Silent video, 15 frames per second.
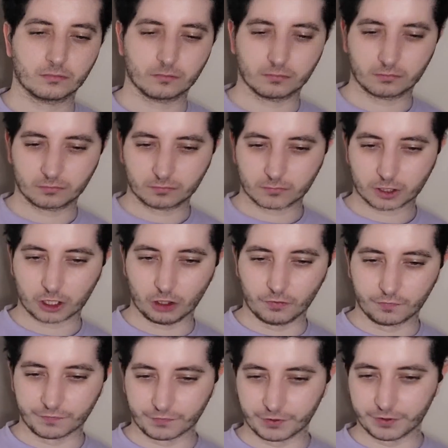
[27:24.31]
Mm-hmm. Go
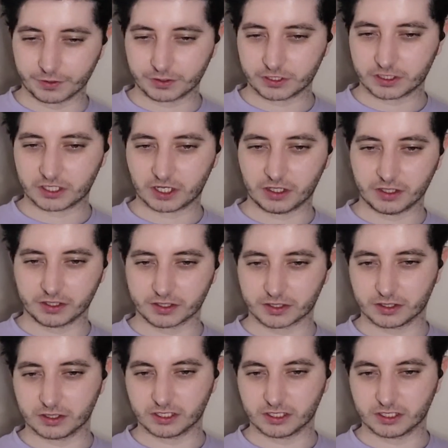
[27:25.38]
for it. Say it.